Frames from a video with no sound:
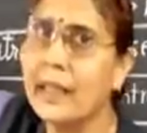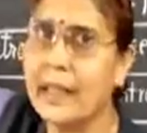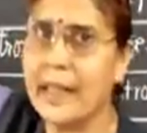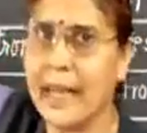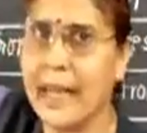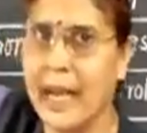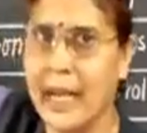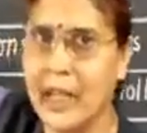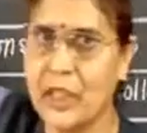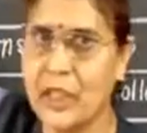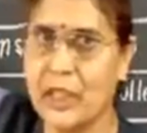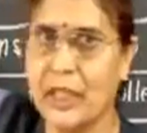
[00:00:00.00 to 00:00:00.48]

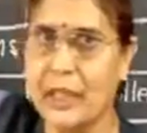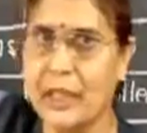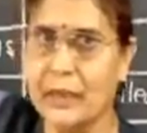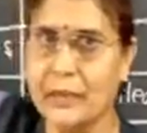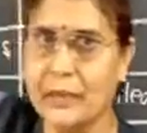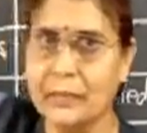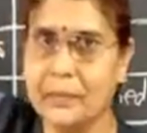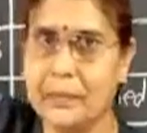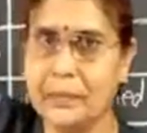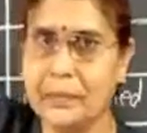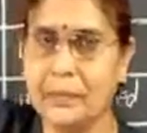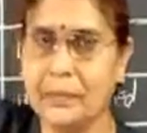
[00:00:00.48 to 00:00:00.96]

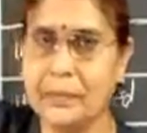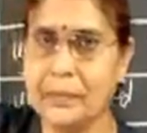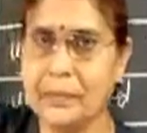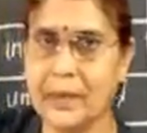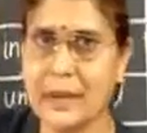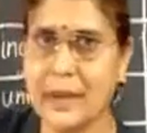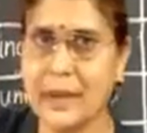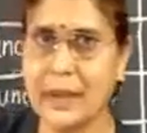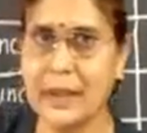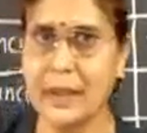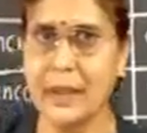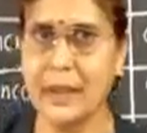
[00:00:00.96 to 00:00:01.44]
reaction.
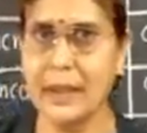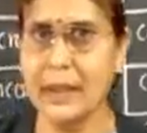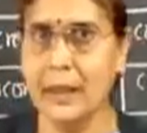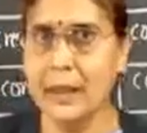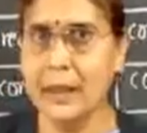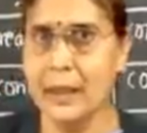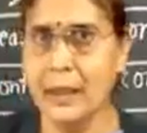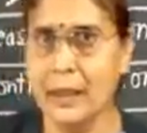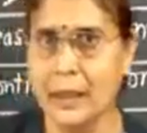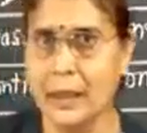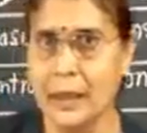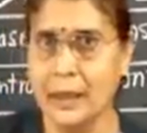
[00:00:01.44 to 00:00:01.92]

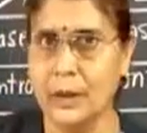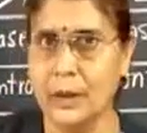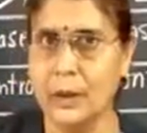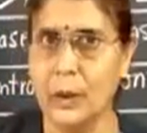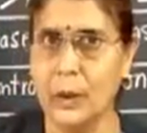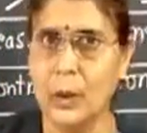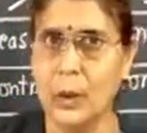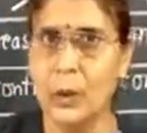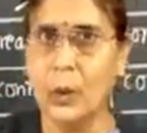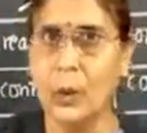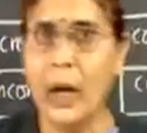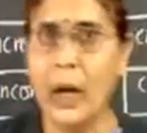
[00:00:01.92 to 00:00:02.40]

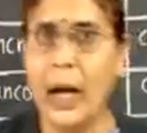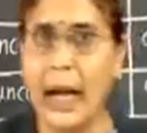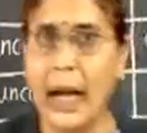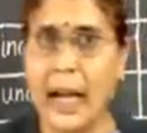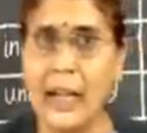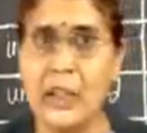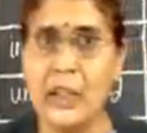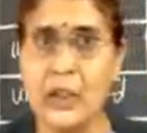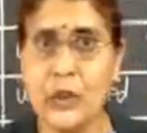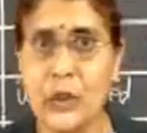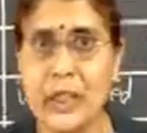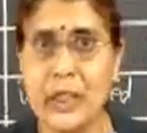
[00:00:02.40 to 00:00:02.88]
So
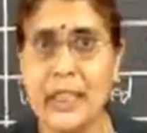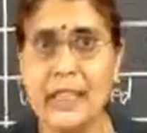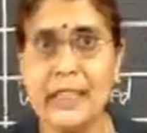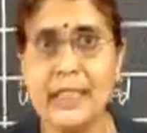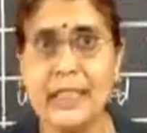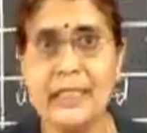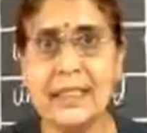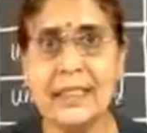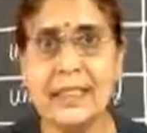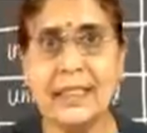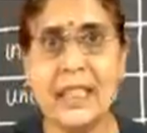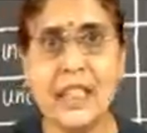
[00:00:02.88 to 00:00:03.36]
actually
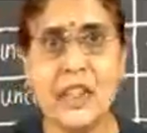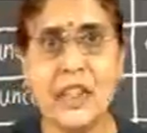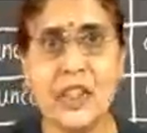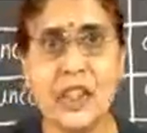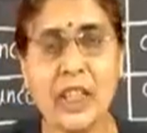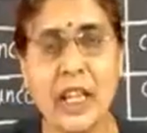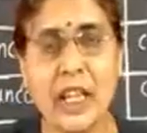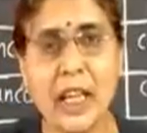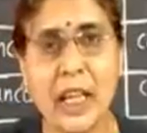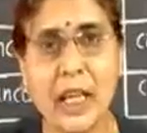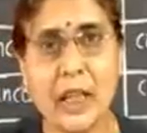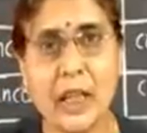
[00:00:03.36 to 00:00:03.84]
this is a
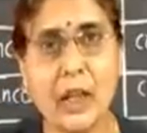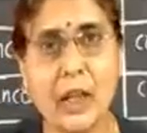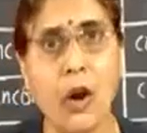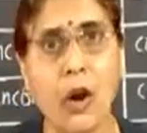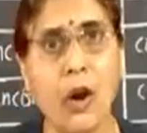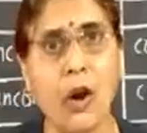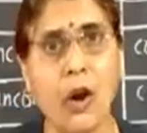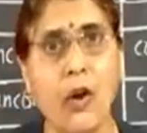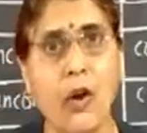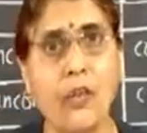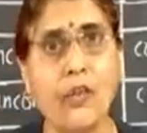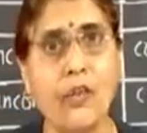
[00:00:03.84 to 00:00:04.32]
chain
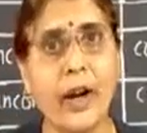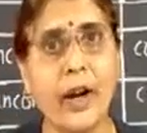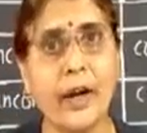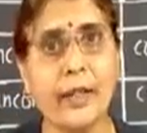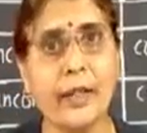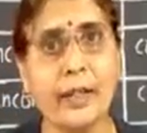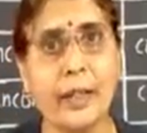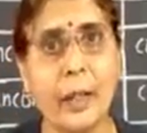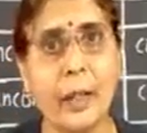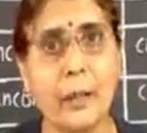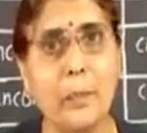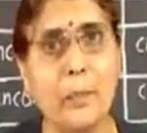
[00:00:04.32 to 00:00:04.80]
of
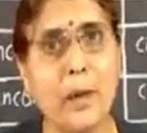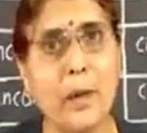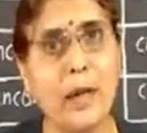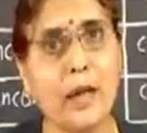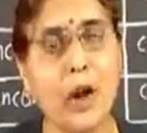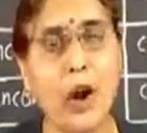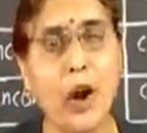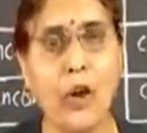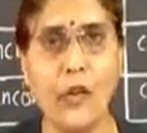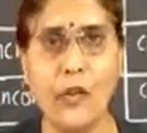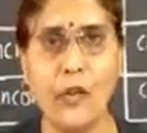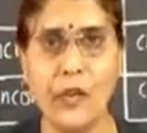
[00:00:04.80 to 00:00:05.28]
a number
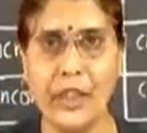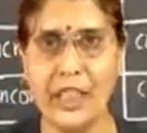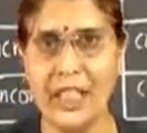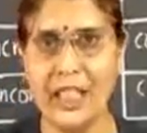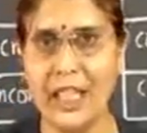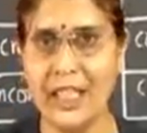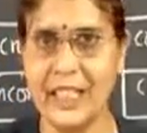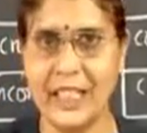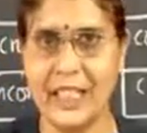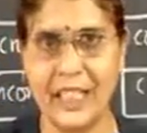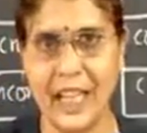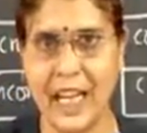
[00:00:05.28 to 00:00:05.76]
of
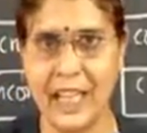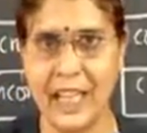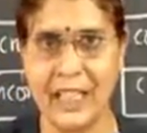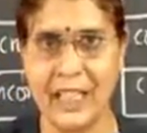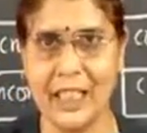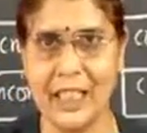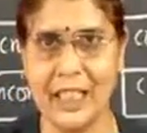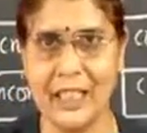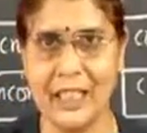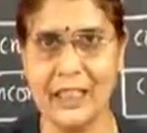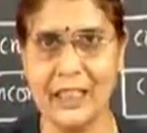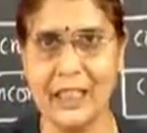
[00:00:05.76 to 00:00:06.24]
fission
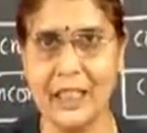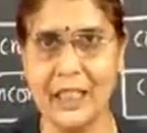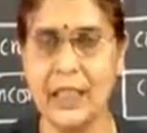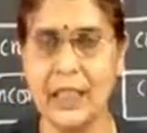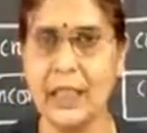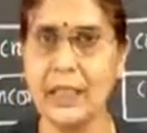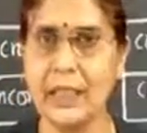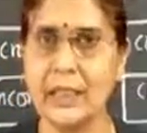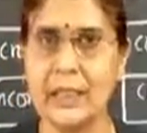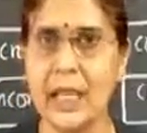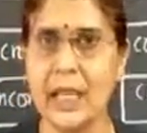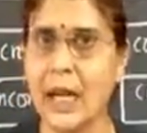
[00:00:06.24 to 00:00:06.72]
reactions.
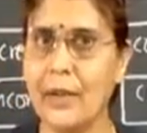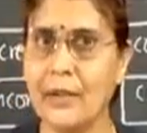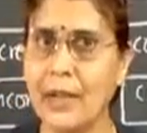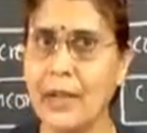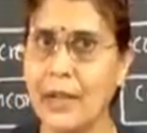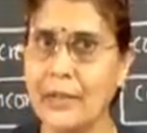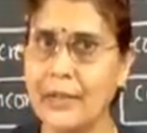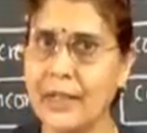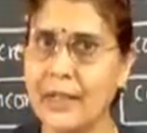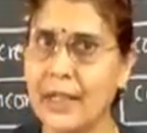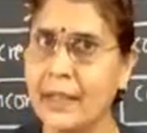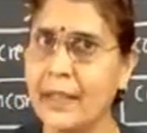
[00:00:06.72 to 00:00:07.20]
Just now we
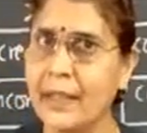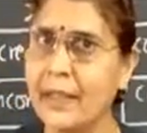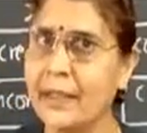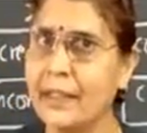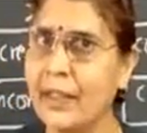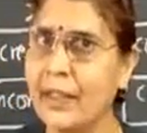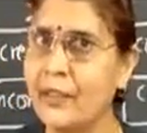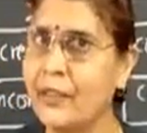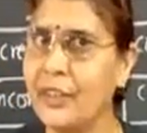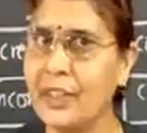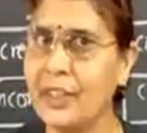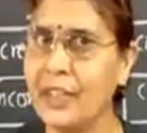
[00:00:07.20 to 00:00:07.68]
have studied
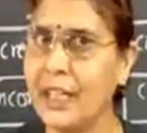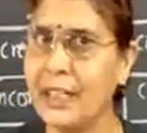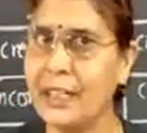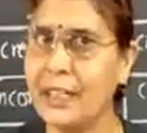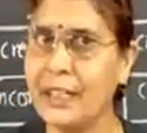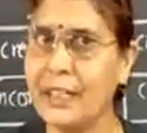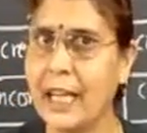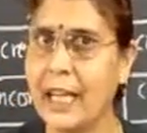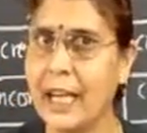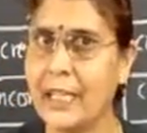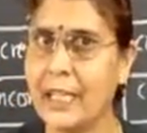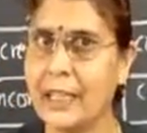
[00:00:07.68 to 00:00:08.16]
the fission
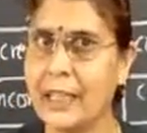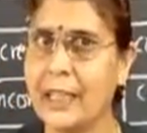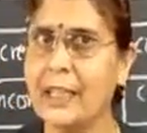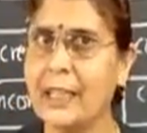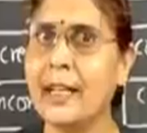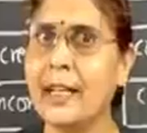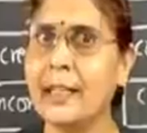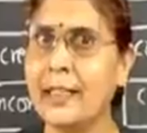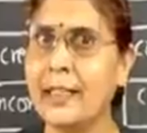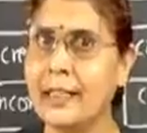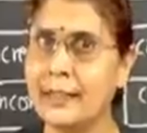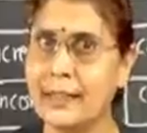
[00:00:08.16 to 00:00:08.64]
reaction.
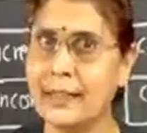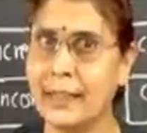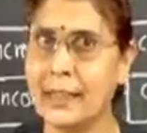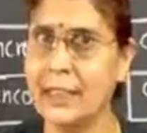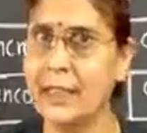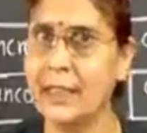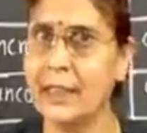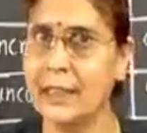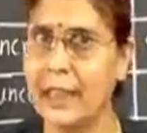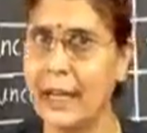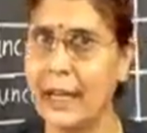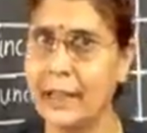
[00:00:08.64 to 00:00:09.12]
Let us
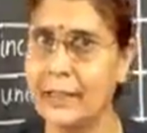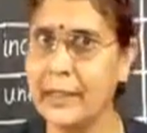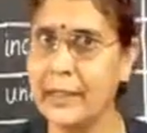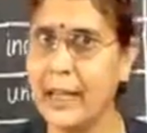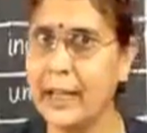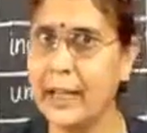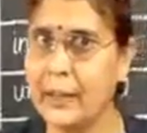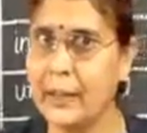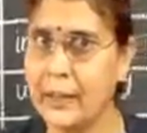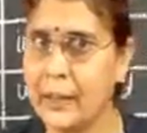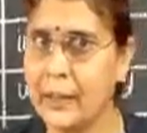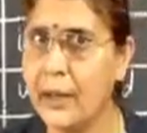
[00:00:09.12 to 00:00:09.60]
write
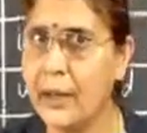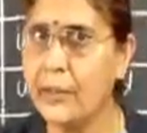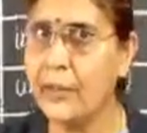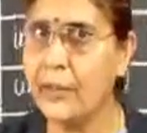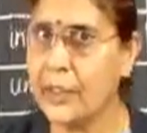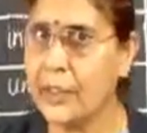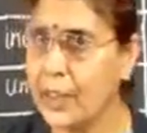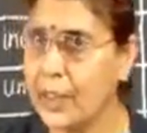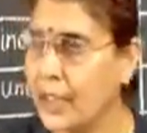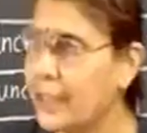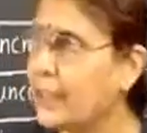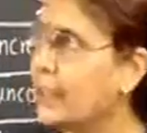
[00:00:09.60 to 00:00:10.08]
that
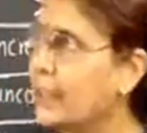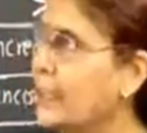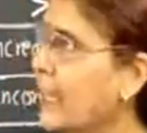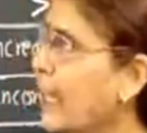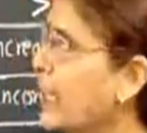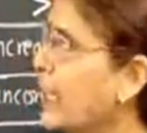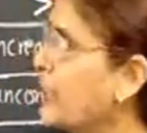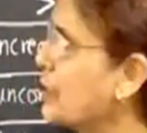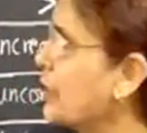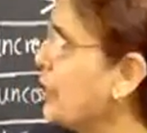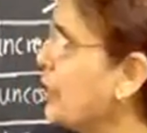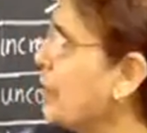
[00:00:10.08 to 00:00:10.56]
fission
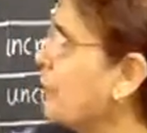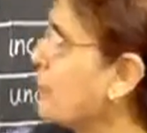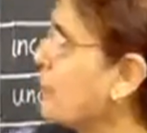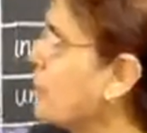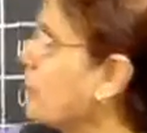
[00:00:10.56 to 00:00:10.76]
reaction.